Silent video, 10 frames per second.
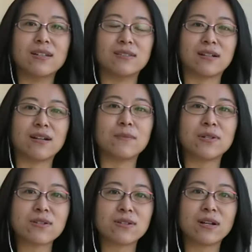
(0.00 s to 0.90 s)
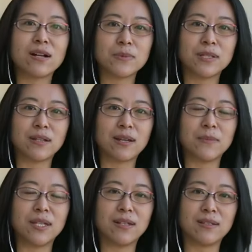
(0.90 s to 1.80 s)
the commercial company can
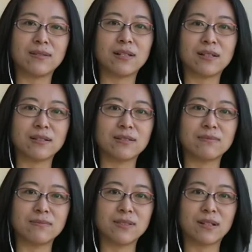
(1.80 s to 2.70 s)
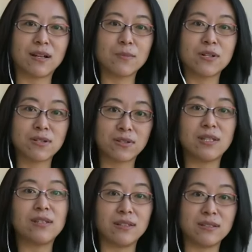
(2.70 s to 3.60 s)
make it like a the commercial
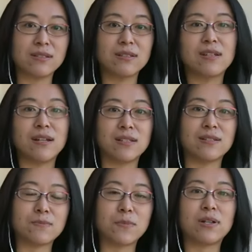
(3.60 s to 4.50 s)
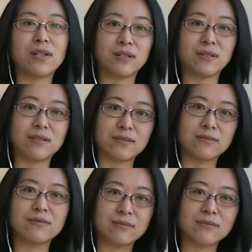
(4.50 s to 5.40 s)
kit, and it's more like a,
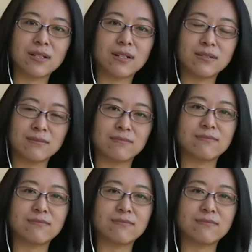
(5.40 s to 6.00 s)
a